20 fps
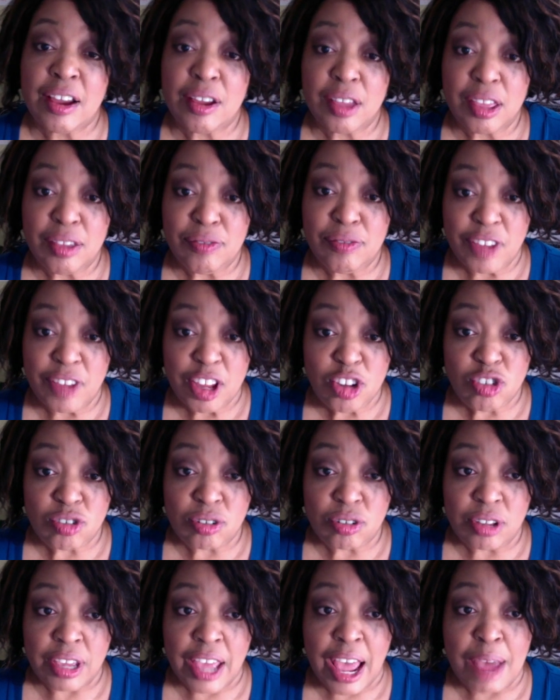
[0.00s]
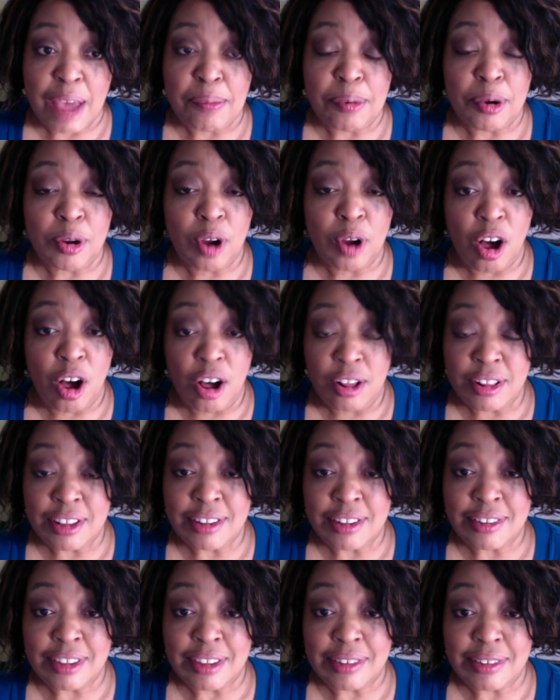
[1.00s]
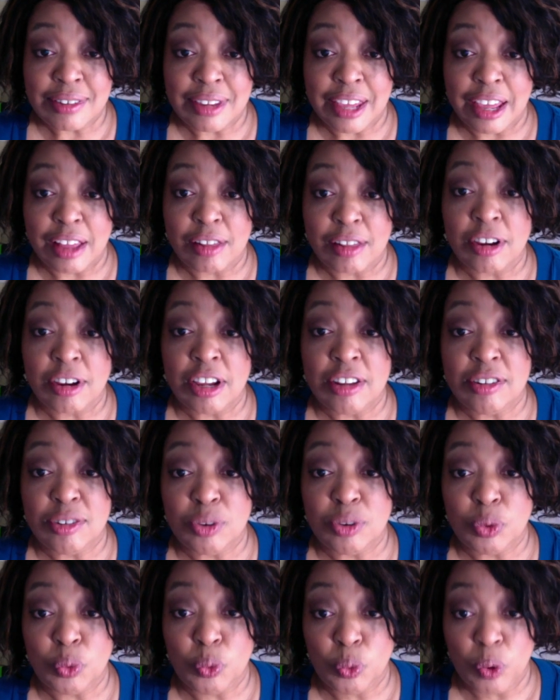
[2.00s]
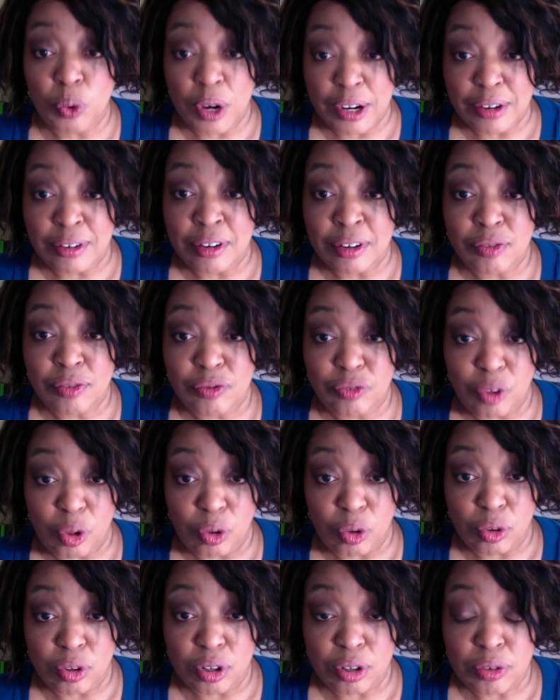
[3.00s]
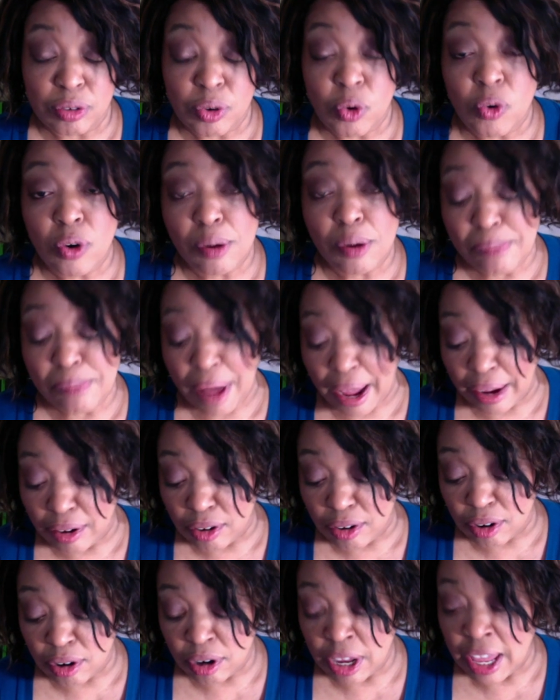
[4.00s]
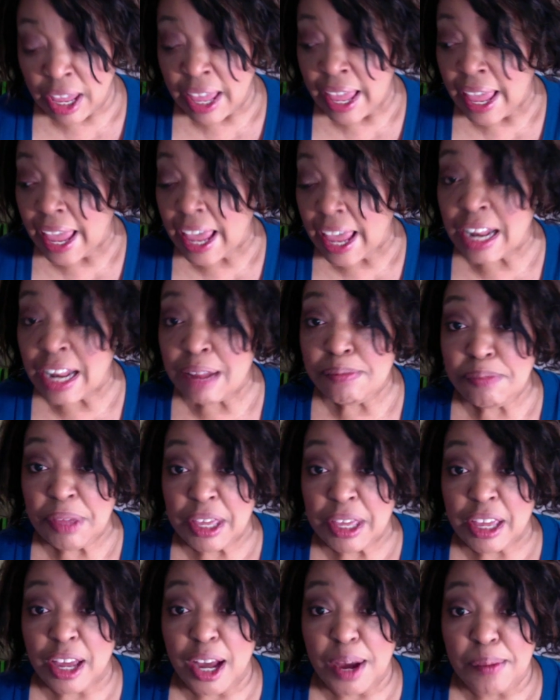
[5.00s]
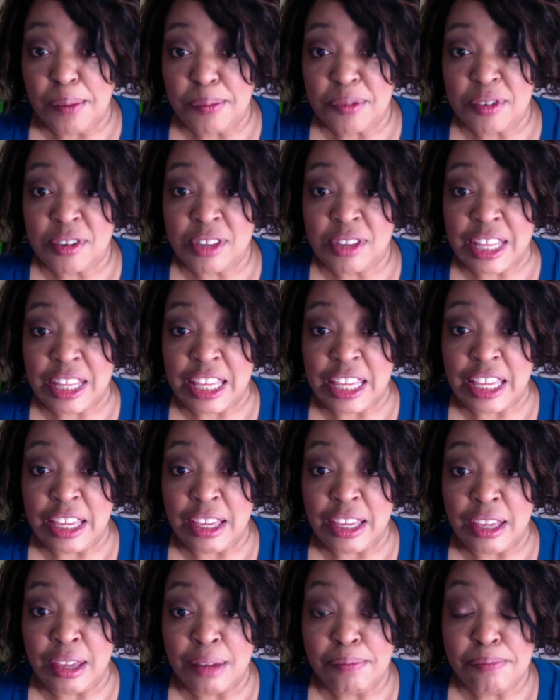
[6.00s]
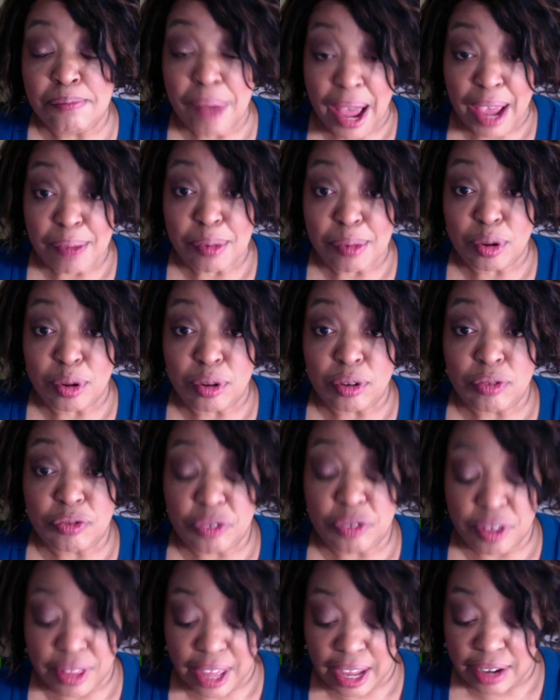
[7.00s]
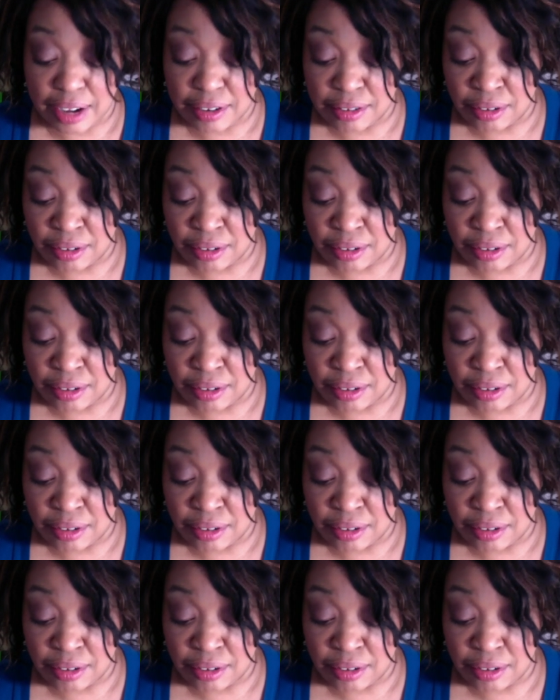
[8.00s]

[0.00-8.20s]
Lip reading: Eventually, I put all these things together into one folder or binder, and it becomes the Bible for that.